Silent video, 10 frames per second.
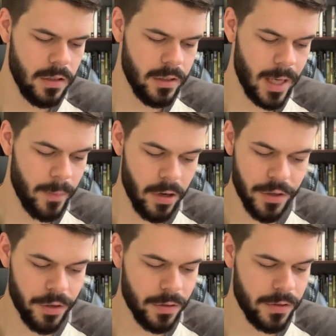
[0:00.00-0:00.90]
Do not
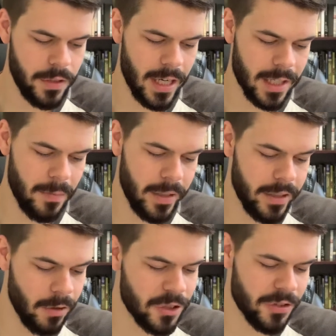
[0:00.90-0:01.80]
murder. Do not commit
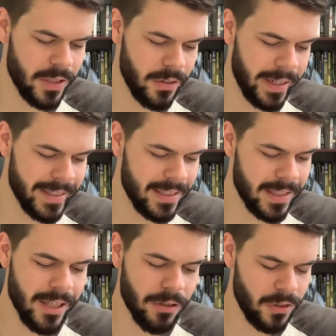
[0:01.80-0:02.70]
adultery. Do not
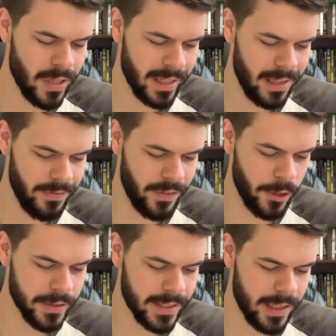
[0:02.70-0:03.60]
steal. Do not give
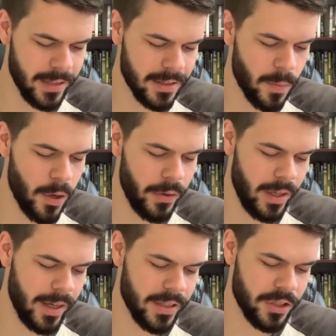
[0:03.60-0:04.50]
false testimony
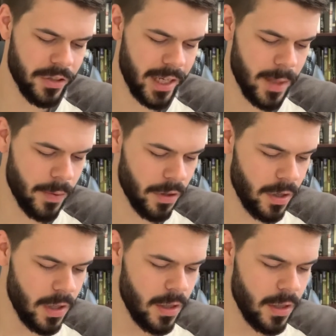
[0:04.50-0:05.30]
against your neighbor.